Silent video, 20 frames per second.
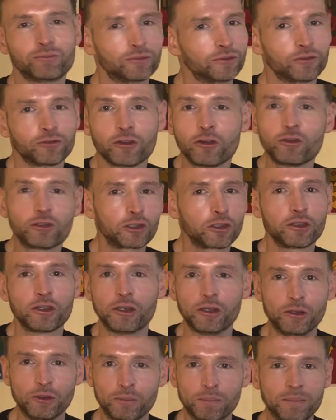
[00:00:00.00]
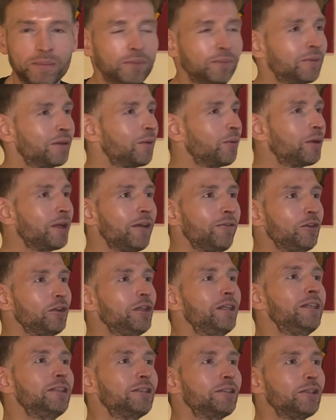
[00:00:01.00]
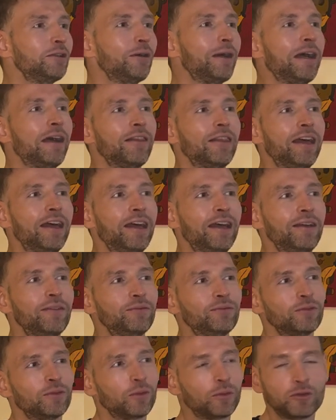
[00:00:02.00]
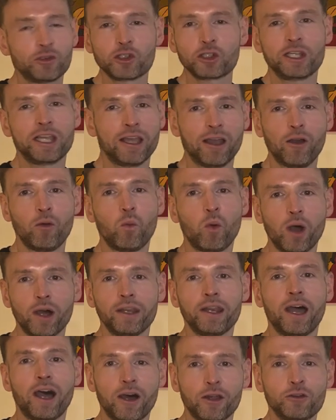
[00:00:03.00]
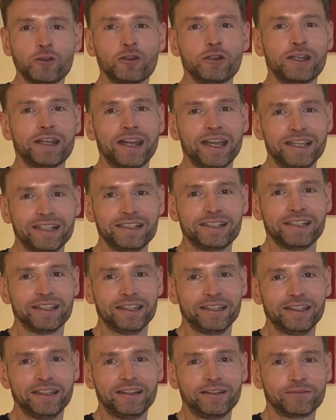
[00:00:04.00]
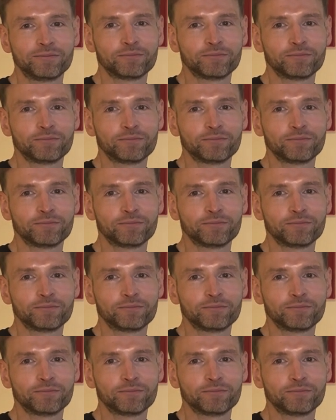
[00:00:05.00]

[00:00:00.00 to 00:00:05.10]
Fruits of the loom. Whatever you need to do out there, we've just hit a 180.